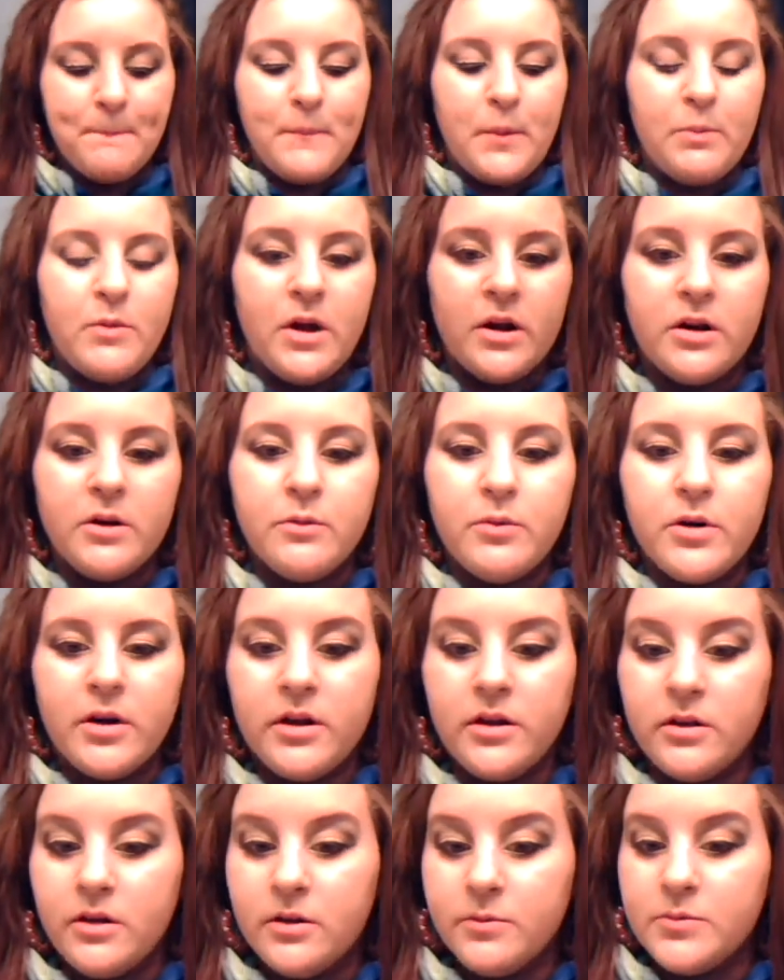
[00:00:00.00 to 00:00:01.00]
I'm not going to put
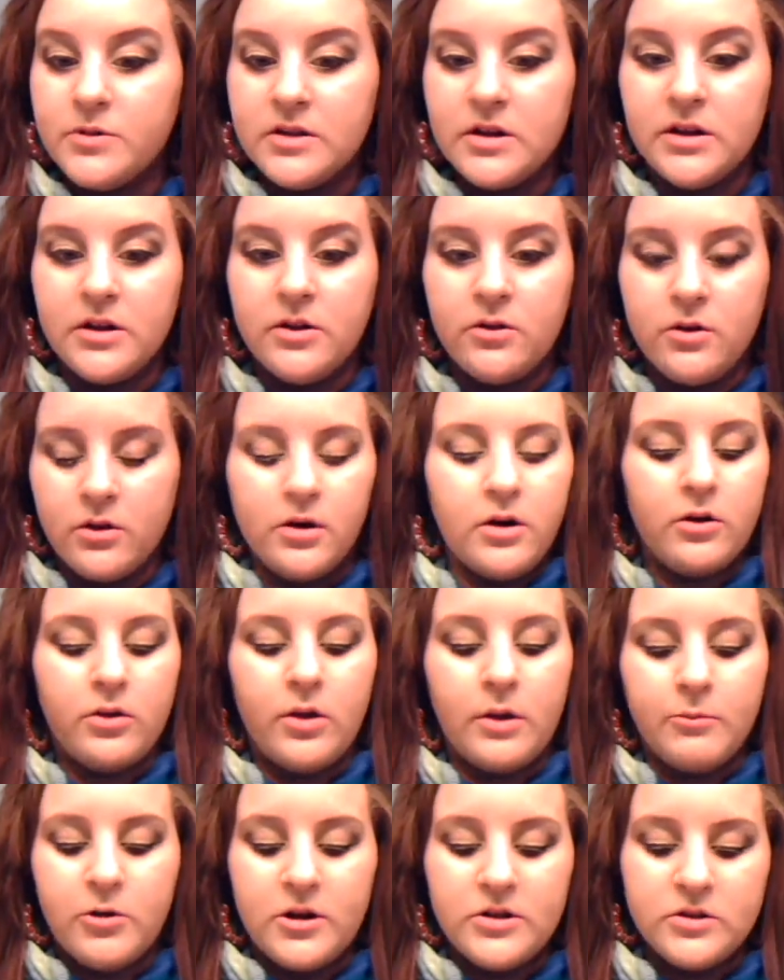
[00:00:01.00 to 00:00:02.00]
any lipstick or
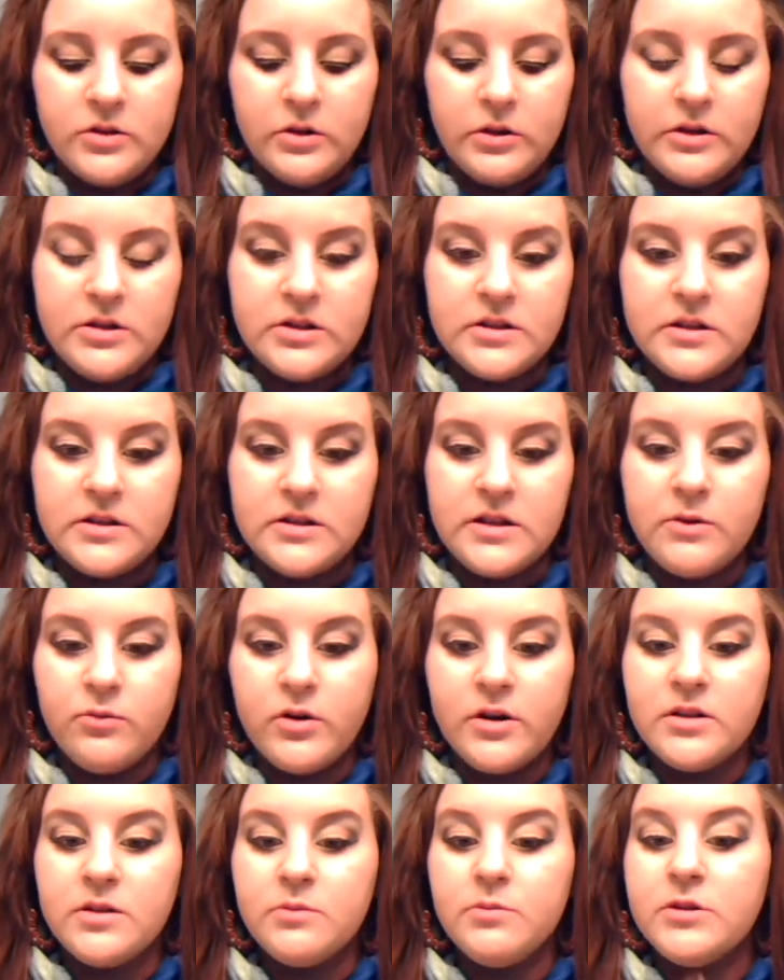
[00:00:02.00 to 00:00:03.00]
lip gloss on just because I
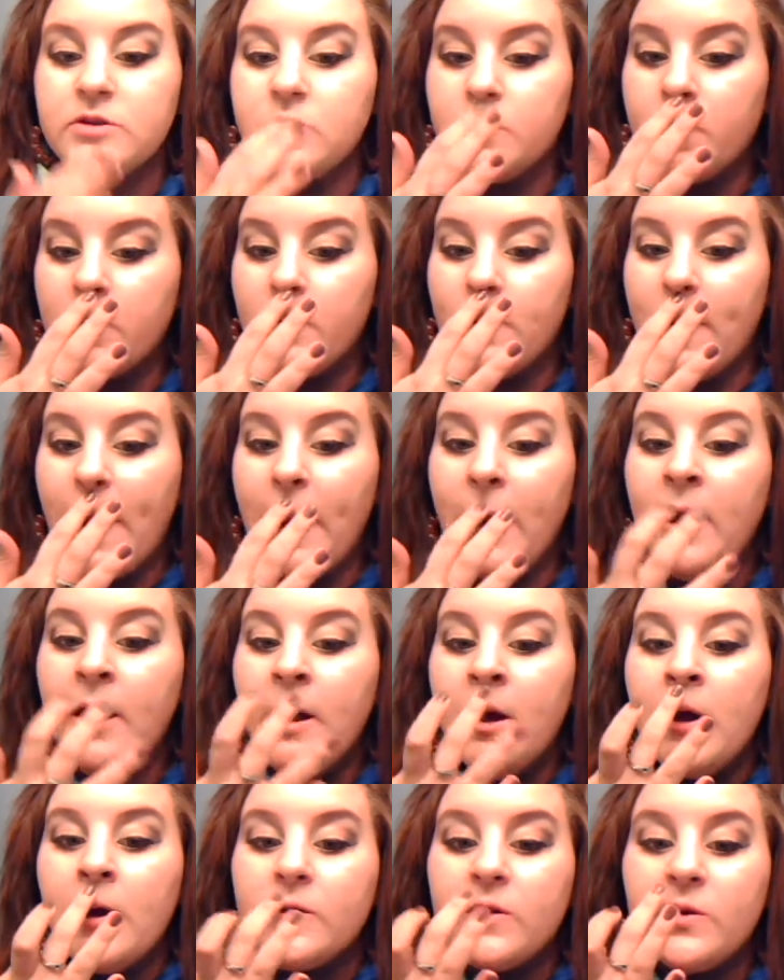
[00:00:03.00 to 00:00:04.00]
want it to be super matte.
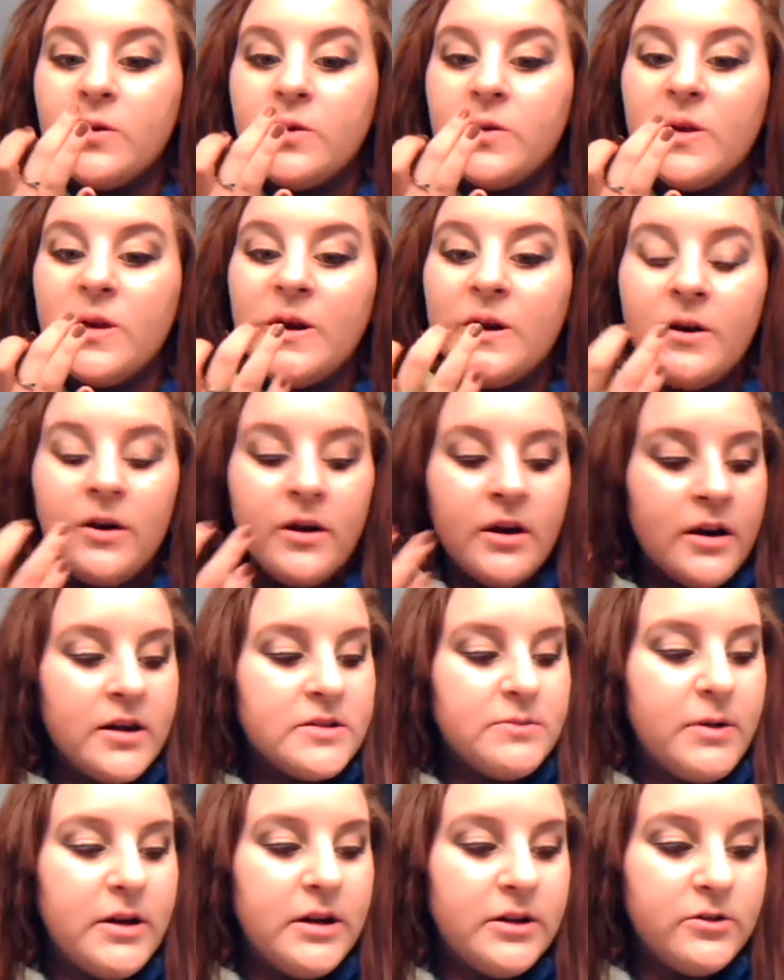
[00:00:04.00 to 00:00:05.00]
So there
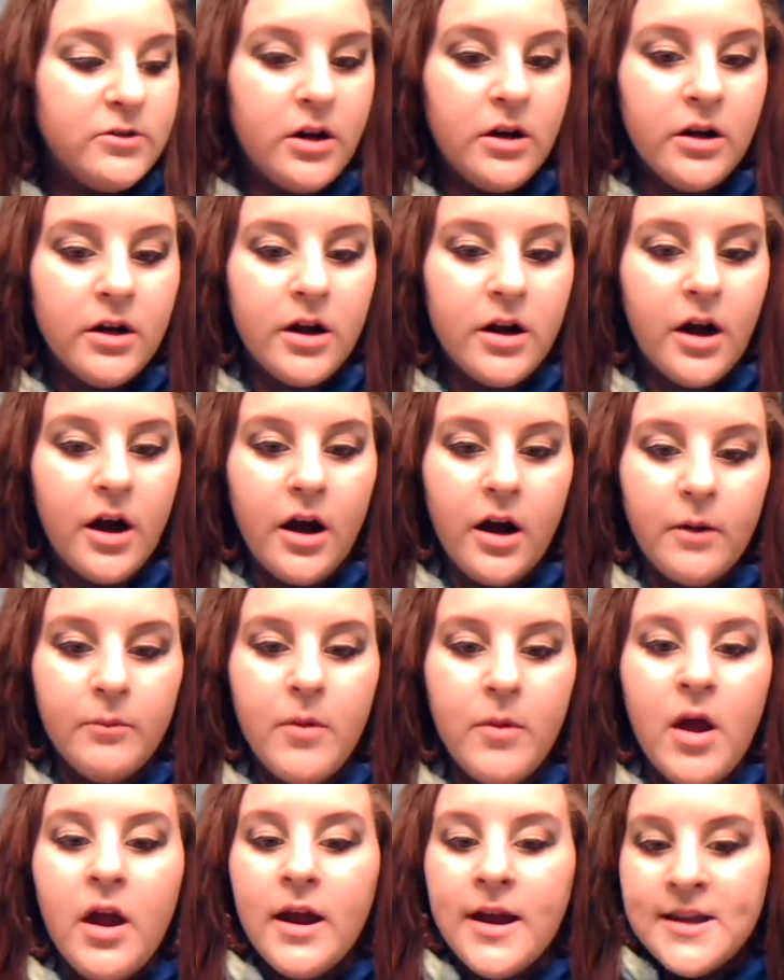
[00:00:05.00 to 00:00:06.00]
is my look.
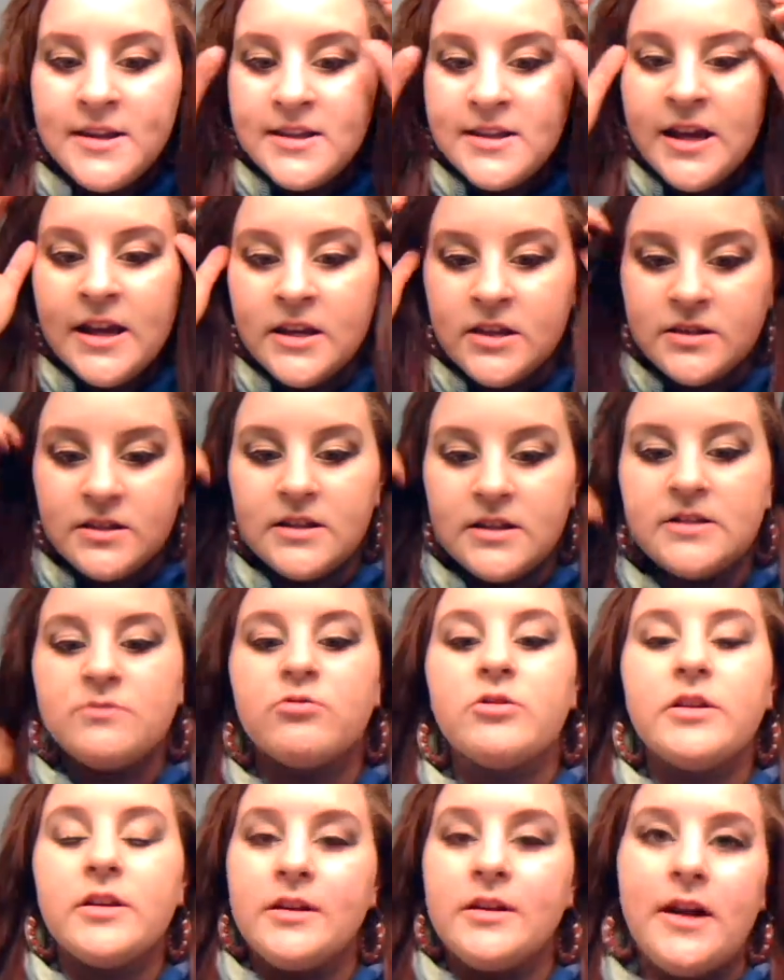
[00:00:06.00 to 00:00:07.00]
Um, it takes, it's
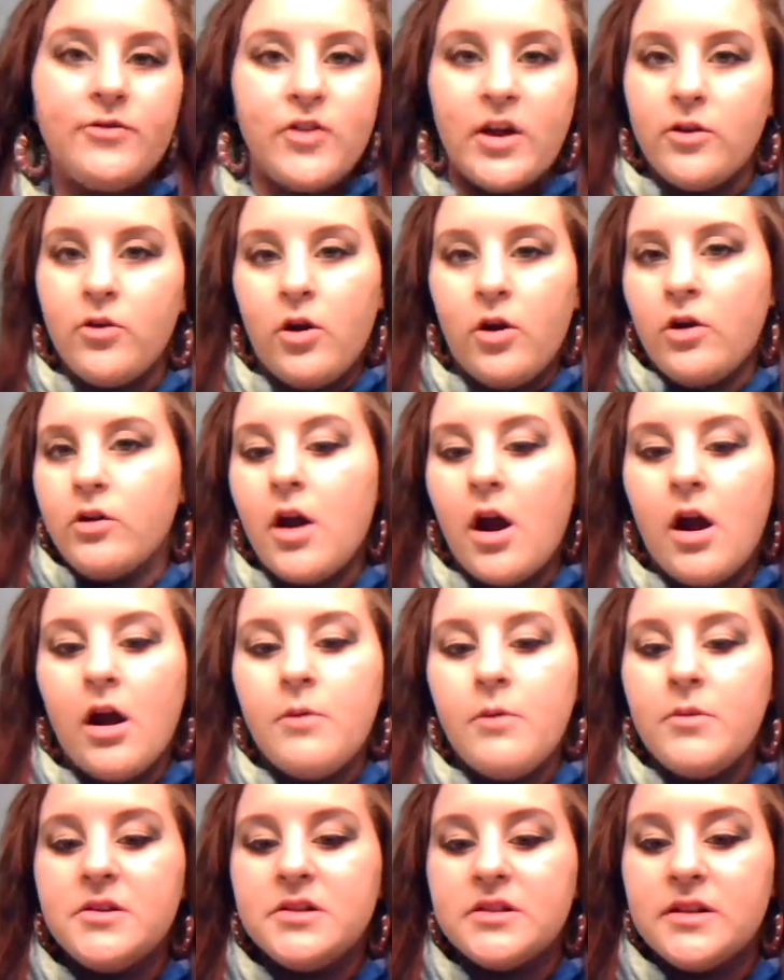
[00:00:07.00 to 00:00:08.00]
really not that long.
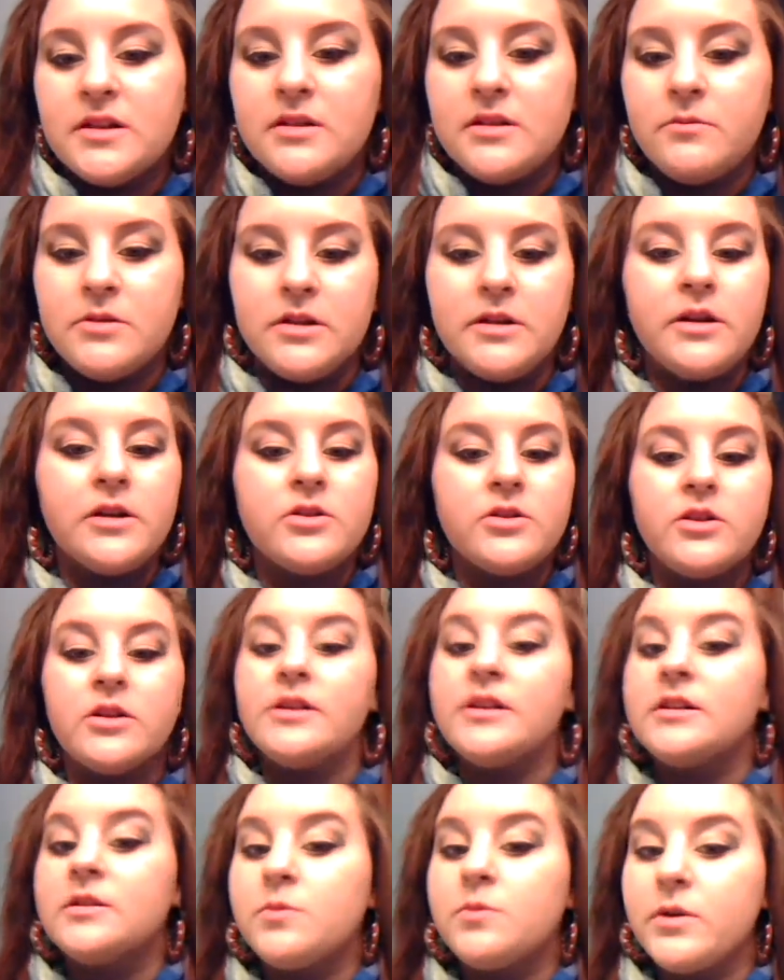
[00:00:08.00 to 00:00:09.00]
Um, it's just because I'm sitting here
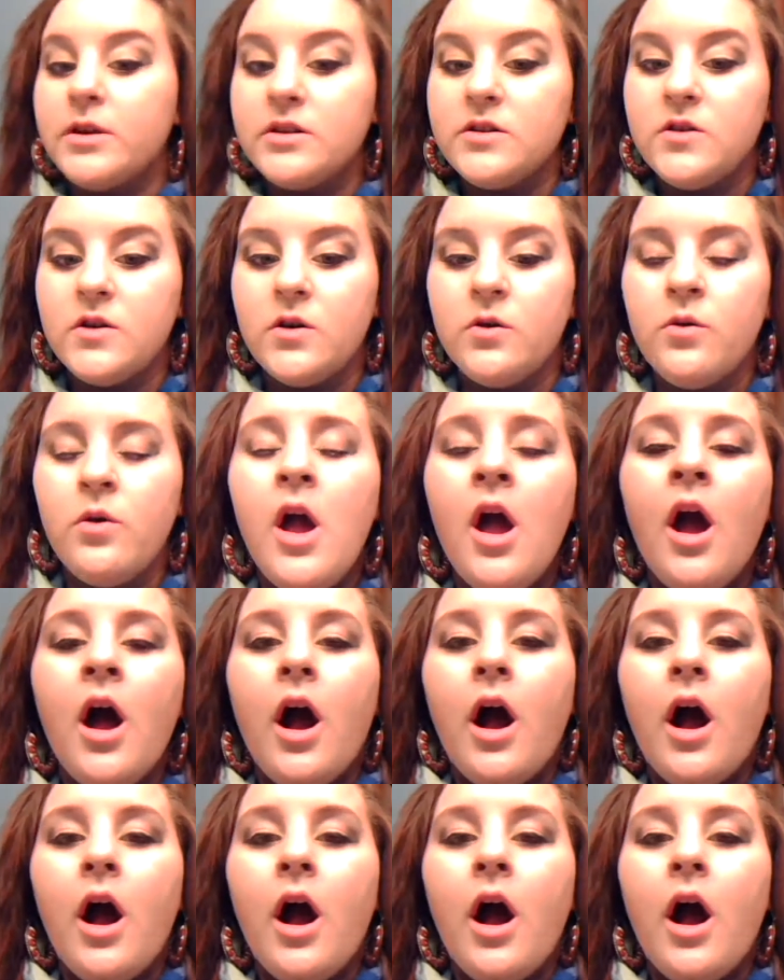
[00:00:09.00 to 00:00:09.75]
trying to explain it to you.